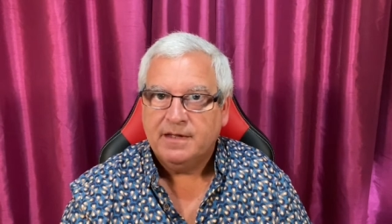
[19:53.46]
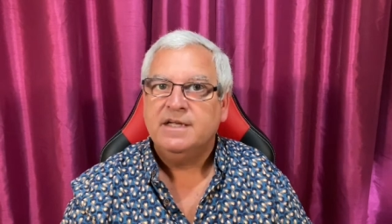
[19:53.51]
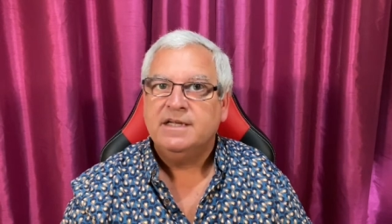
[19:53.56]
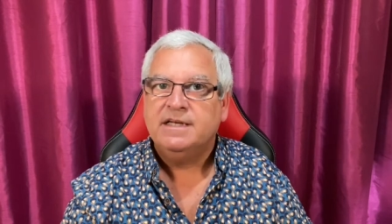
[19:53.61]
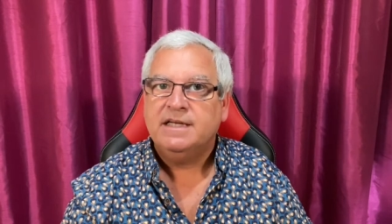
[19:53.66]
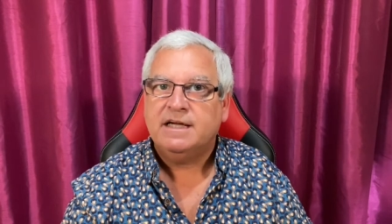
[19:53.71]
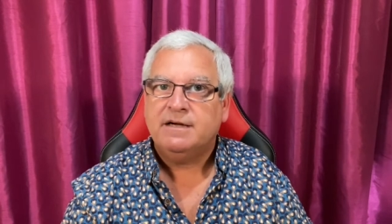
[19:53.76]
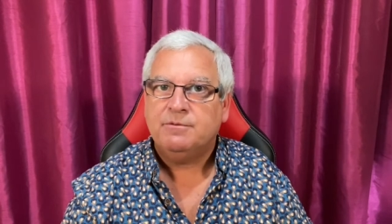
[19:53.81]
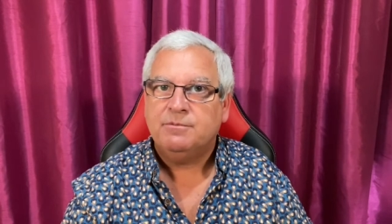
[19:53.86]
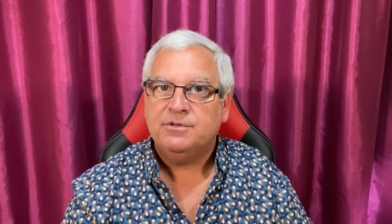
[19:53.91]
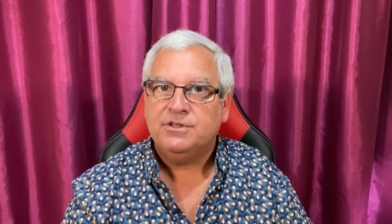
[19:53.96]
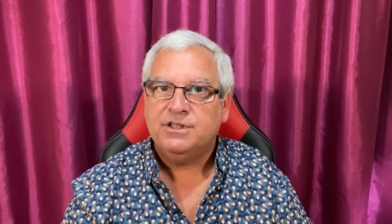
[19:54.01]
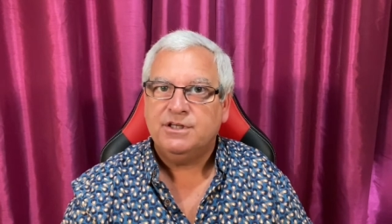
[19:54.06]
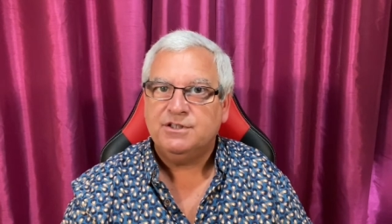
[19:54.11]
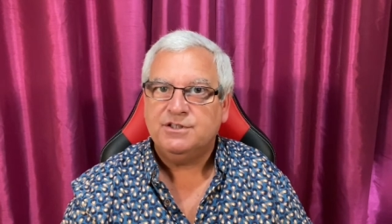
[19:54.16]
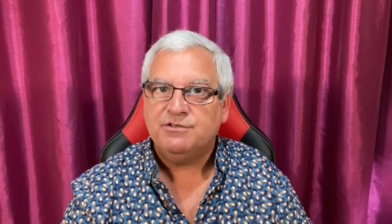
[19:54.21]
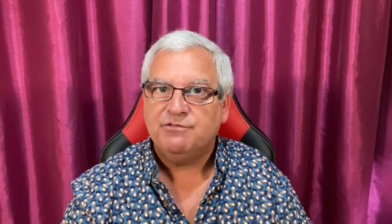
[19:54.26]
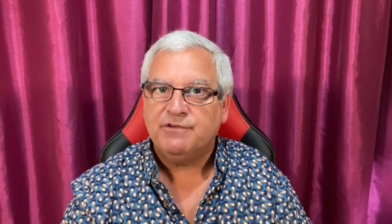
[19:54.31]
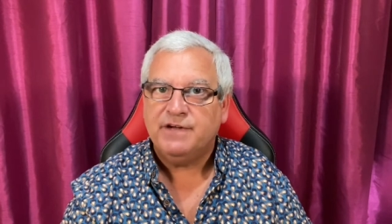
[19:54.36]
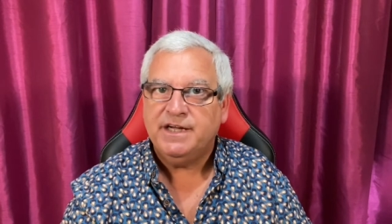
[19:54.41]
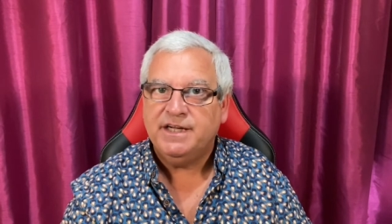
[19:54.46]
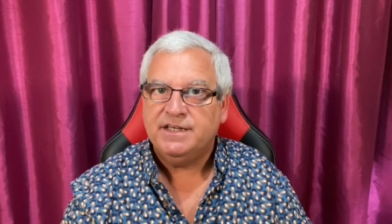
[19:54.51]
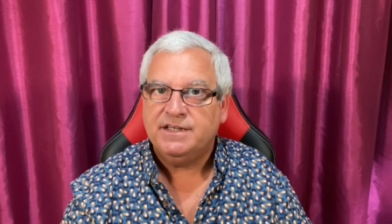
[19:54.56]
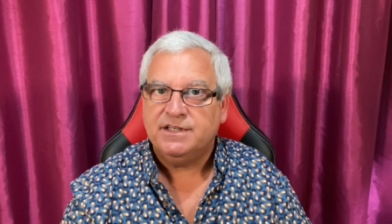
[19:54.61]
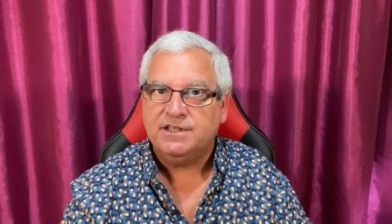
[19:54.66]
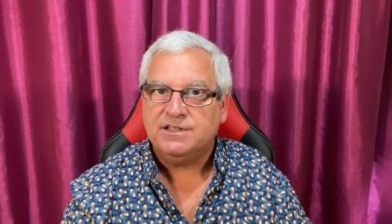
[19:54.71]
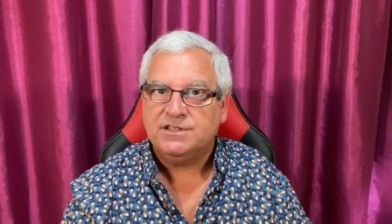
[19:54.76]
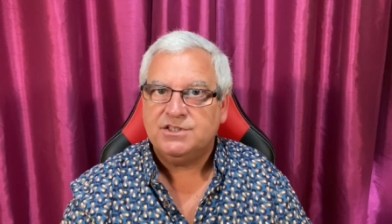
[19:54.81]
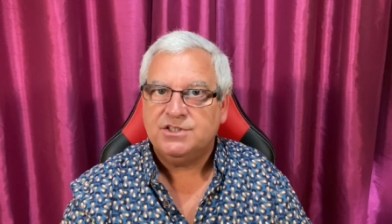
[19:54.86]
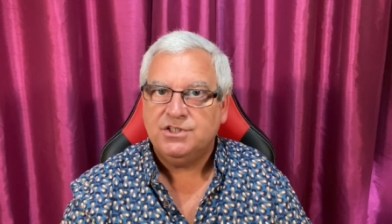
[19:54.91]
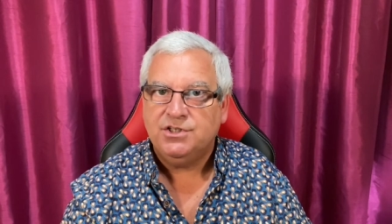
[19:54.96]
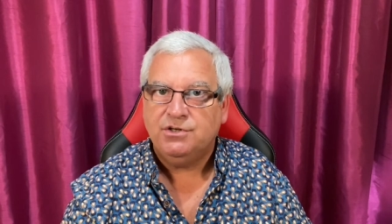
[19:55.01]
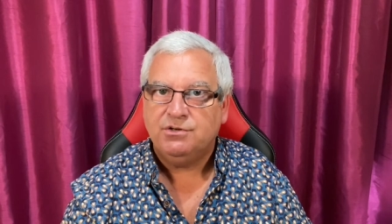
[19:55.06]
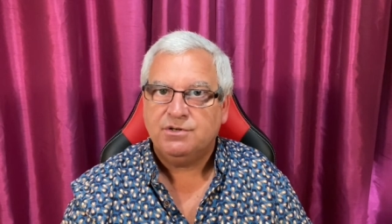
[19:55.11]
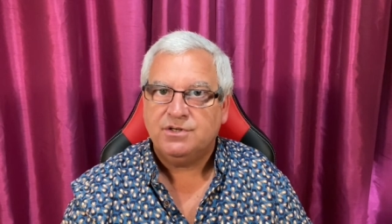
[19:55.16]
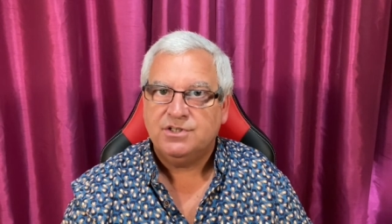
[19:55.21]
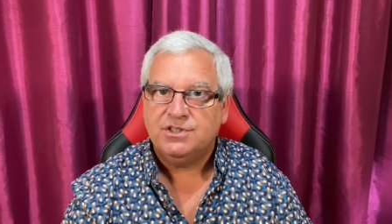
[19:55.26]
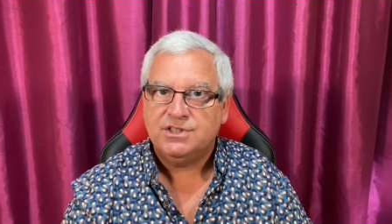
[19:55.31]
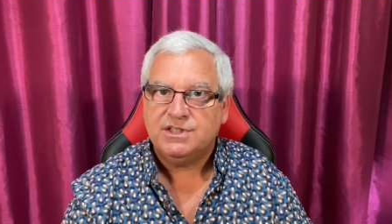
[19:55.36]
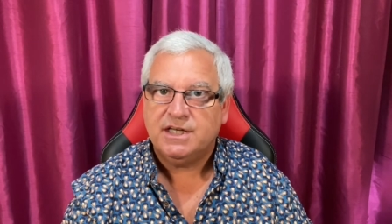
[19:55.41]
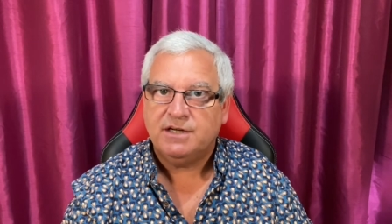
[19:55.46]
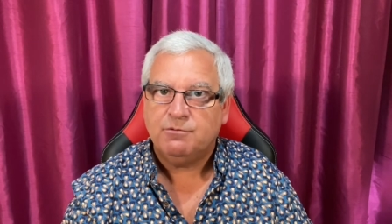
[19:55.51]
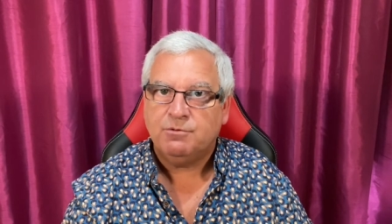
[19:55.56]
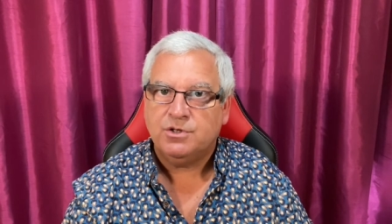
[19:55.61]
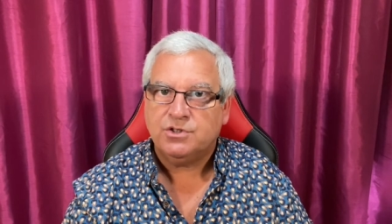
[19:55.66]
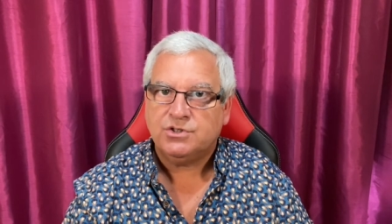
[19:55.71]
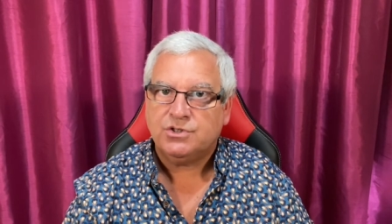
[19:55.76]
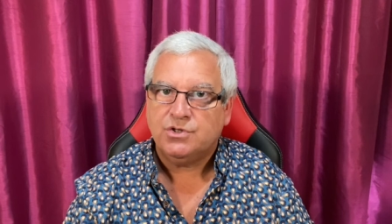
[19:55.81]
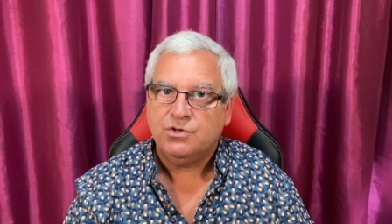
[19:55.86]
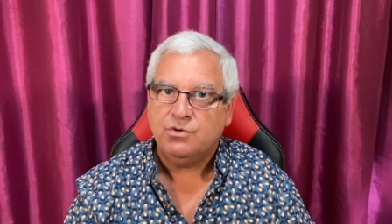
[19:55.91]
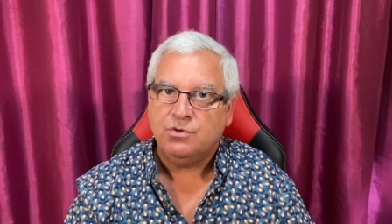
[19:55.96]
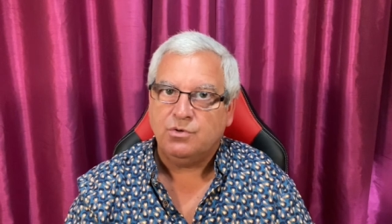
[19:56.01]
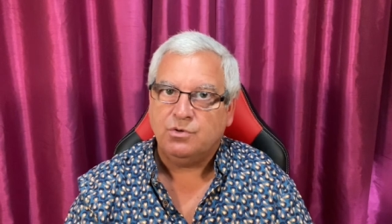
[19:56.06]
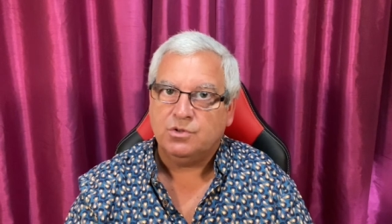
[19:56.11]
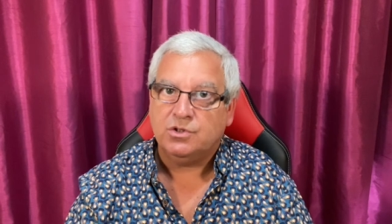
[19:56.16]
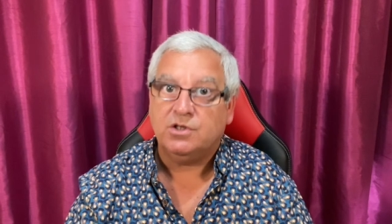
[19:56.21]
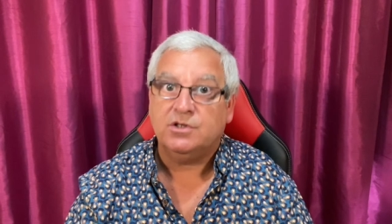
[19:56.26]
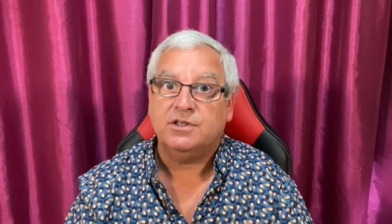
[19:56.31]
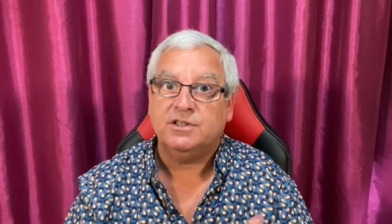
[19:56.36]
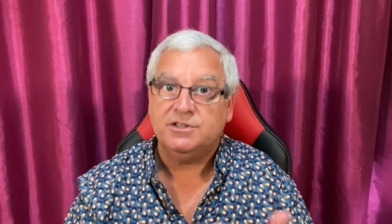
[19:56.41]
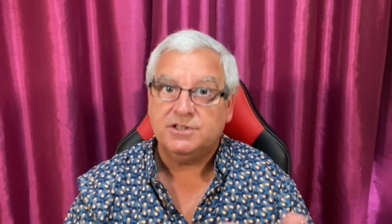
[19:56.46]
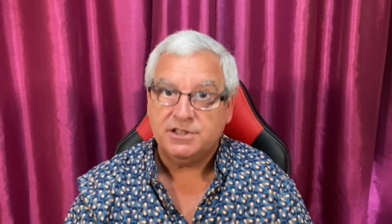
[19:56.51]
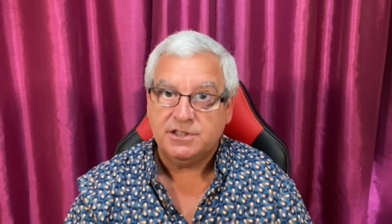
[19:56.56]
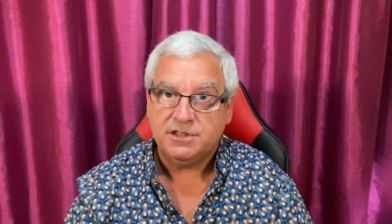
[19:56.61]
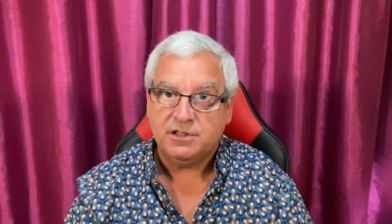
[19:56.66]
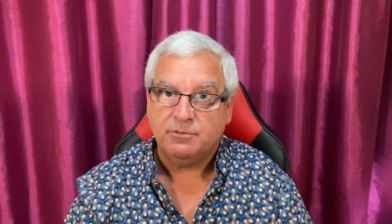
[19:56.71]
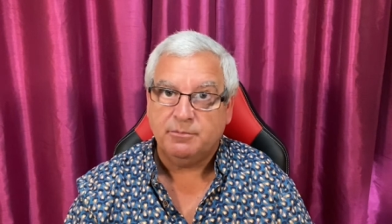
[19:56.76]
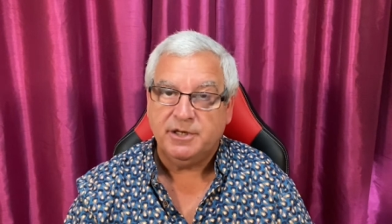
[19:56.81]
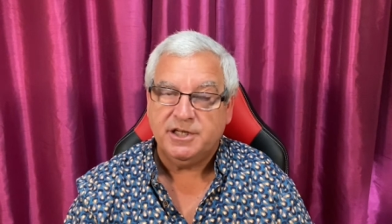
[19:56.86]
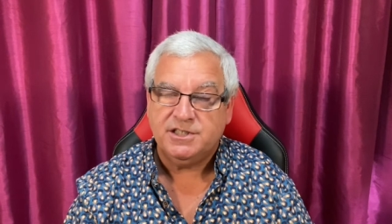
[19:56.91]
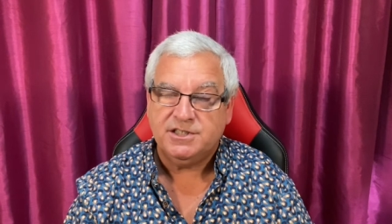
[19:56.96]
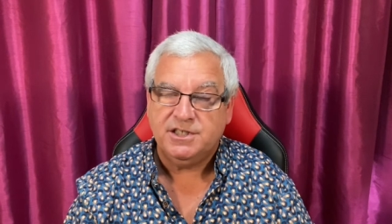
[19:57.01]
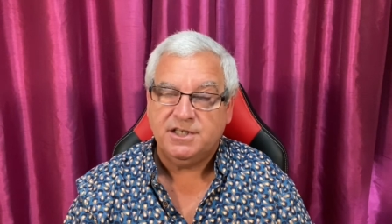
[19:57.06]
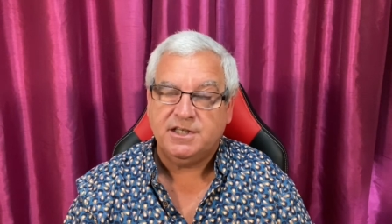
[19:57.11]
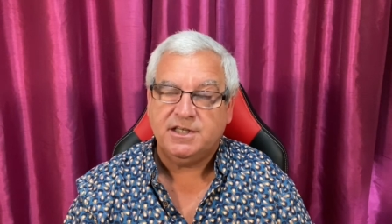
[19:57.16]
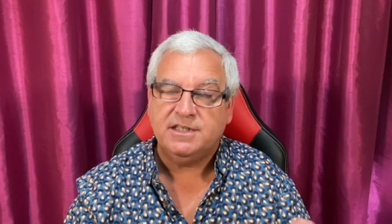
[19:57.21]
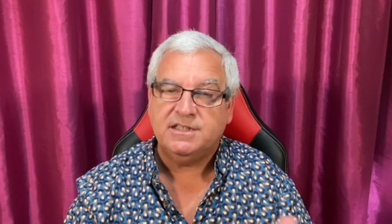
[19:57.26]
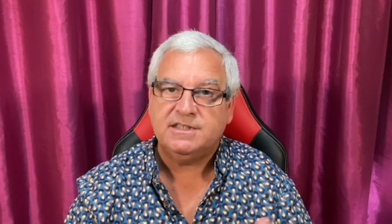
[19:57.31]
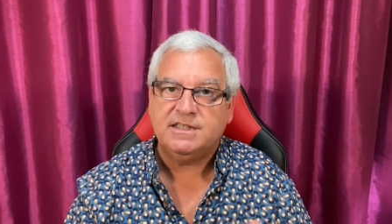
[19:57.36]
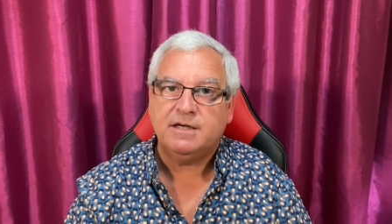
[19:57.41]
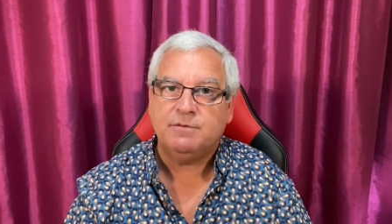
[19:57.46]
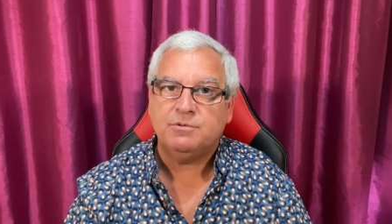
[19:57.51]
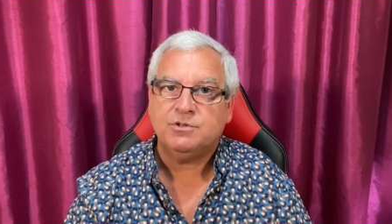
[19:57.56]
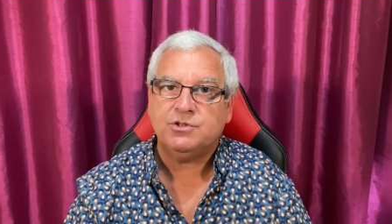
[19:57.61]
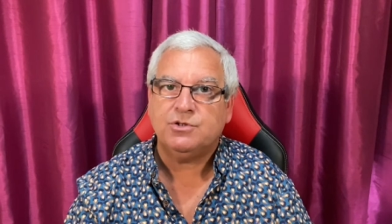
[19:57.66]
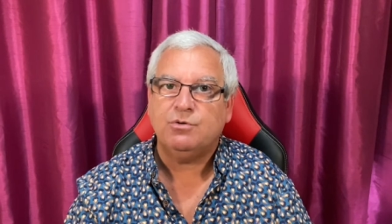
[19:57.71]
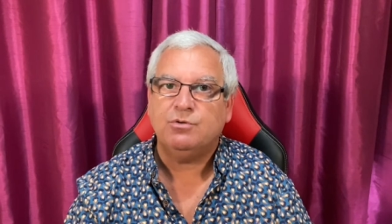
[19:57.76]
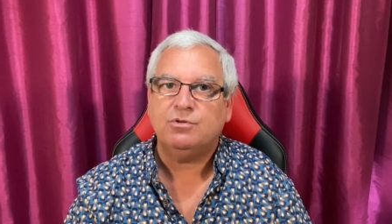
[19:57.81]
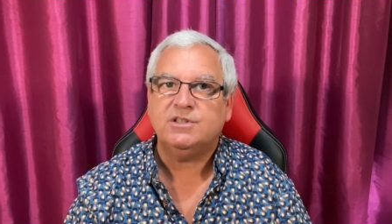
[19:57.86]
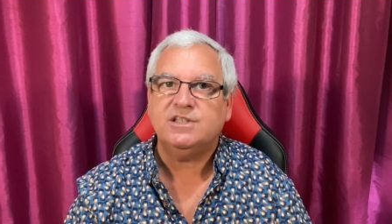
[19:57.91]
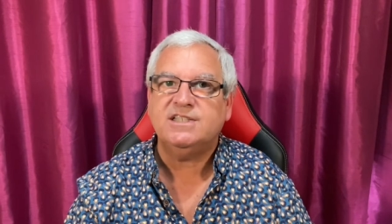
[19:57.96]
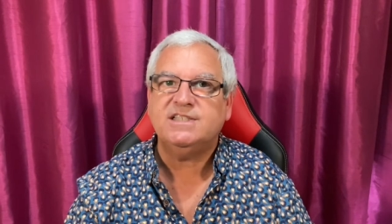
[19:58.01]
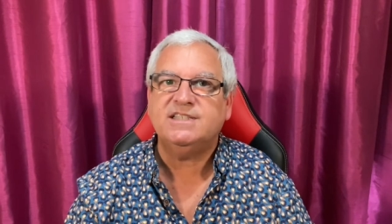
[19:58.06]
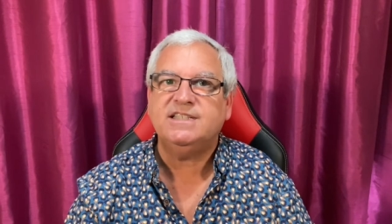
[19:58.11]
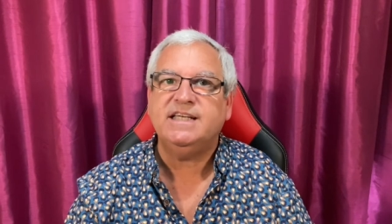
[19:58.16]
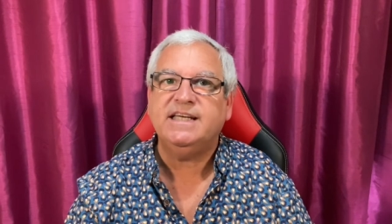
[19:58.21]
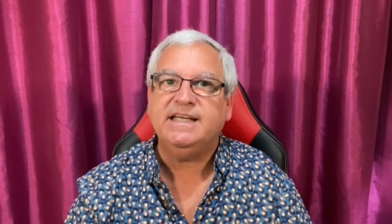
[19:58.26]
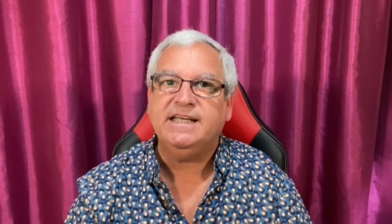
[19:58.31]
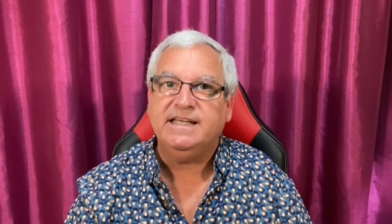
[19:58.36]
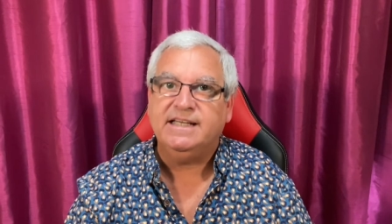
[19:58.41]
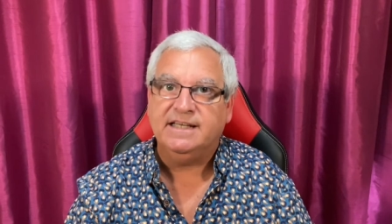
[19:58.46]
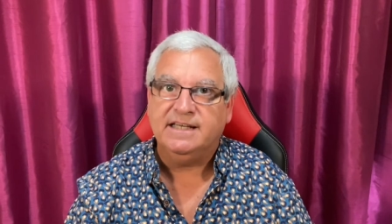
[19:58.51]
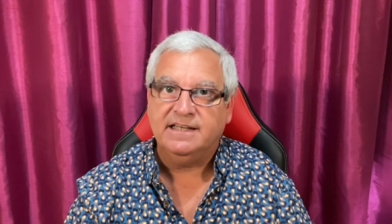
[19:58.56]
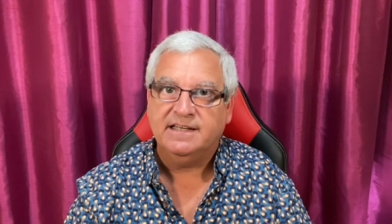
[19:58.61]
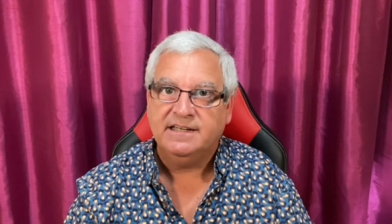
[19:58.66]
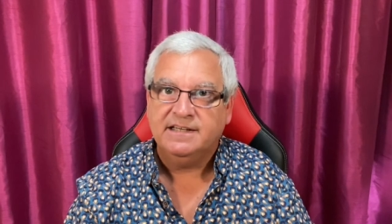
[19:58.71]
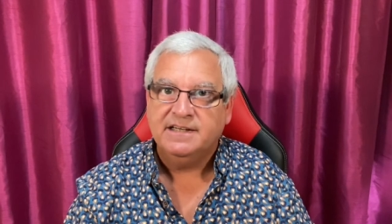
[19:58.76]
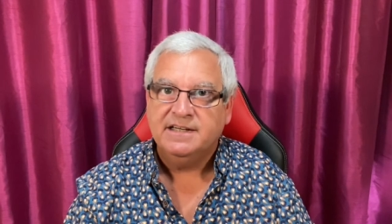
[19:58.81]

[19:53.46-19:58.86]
Now with those faders, you can set what's called, on a digital mixer, you can set what's called a scene.